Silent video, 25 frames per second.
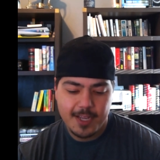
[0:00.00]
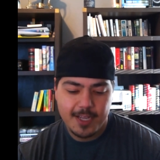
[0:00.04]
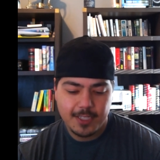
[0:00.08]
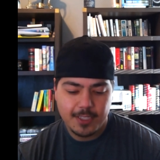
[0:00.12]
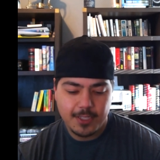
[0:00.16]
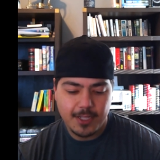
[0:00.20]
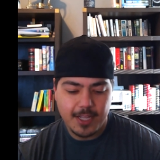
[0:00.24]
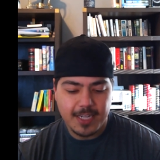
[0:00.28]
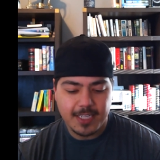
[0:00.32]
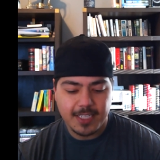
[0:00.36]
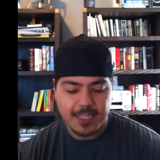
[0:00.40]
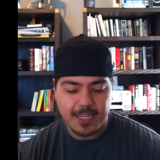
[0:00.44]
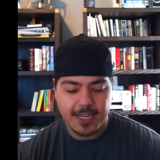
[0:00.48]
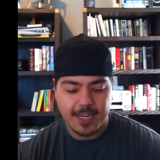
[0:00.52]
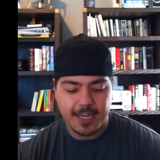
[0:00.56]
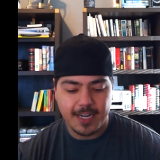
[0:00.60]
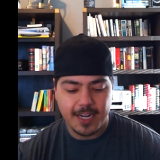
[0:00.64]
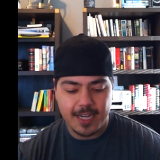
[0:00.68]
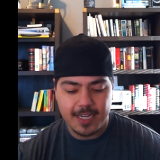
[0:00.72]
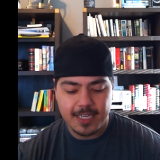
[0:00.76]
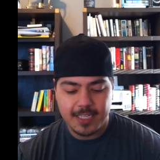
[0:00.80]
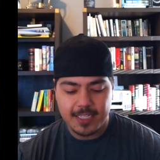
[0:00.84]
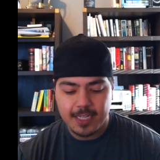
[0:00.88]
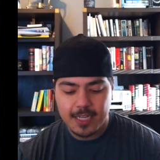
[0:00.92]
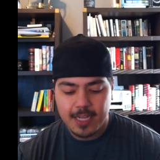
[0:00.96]
So that's kind of
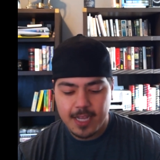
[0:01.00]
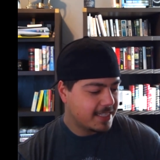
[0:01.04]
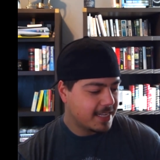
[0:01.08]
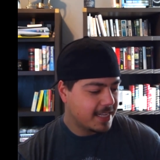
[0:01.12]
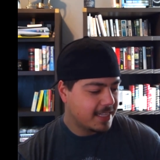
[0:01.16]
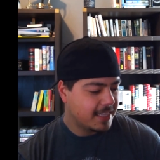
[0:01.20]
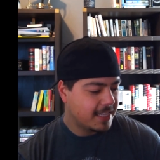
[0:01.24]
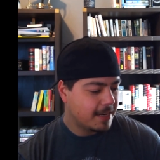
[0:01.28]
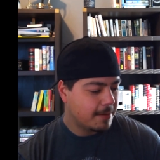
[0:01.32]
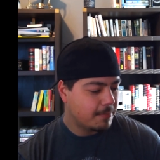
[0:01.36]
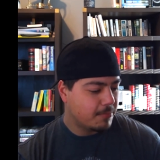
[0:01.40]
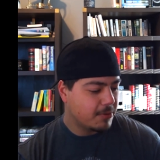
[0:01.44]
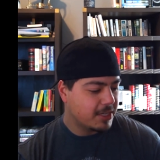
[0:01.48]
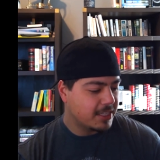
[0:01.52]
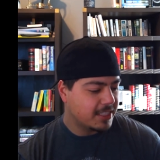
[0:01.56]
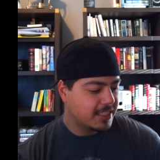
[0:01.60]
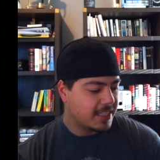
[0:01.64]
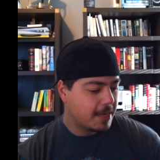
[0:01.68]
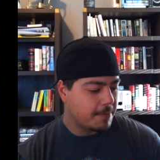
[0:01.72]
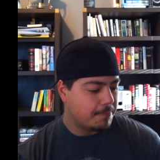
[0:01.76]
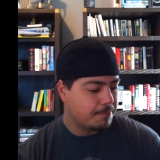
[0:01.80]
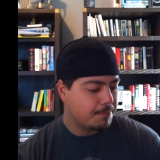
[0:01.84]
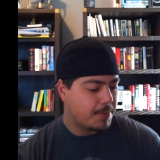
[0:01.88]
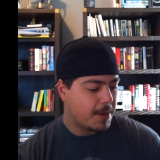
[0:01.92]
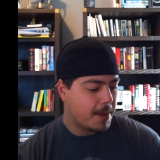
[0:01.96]
nice. And then it brings
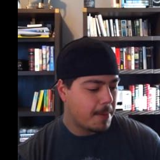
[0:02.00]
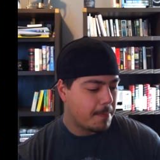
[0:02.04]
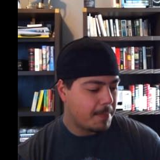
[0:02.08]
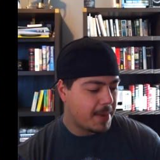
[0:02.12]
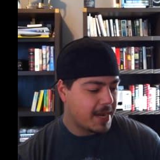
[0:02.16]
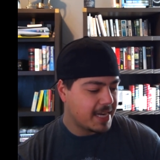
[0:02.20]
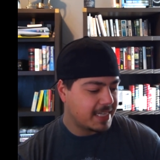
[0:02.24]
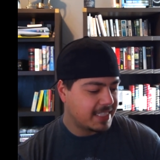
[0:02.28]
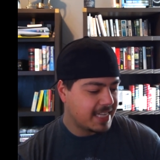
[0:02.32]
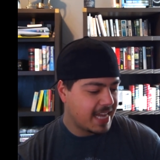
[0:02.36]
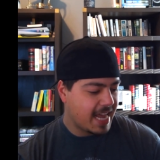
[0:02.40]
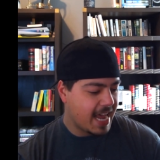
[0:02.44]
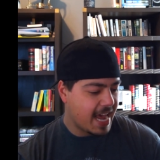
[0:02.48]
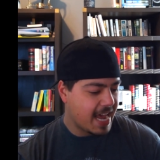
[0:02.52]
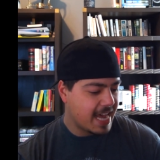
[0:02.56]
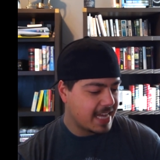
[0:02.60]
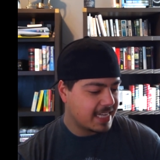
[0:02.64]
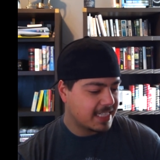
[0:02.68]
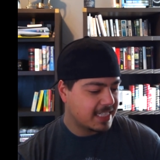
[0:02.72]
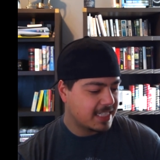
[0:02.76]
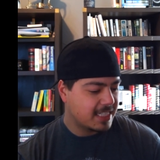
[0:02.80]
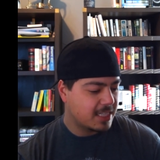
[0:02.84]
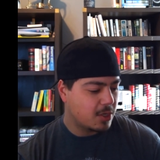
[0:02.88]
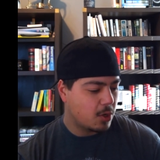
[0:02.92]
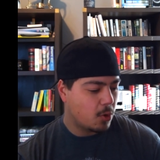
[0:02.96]
up my
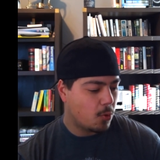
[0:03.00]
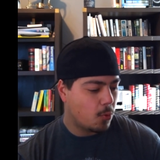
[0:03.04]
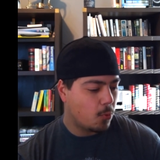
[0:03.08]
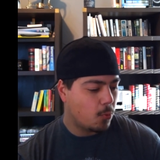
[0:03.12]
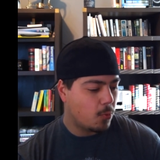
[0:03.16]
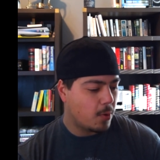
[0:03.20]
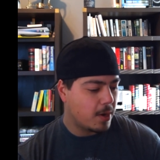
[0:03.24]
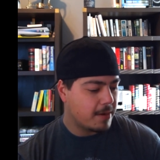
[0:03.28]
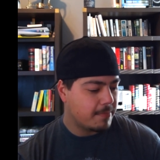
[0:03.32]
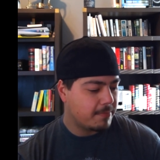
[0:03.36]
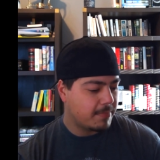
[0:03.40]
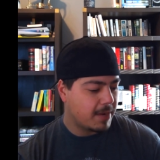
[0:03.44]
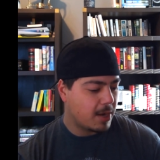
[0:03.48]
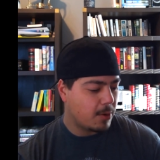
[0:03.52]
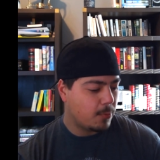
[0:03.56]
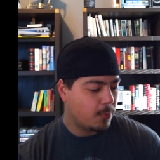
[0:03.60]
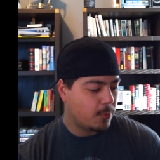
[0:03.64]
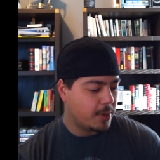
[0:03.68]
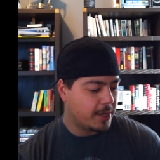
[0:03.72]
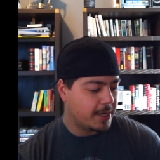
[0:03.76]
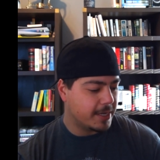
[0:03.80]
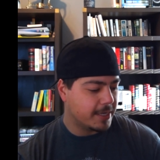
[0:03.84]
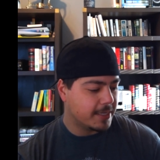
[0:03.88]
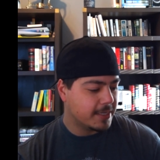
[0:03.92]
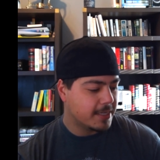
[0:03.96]
tasks one by
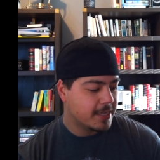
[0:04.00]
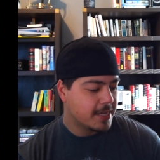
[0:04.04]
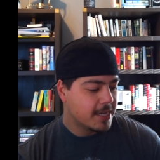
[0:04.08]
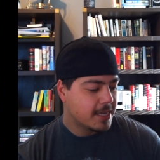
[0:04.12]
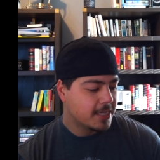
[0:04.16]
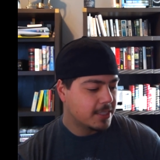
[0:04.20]
one.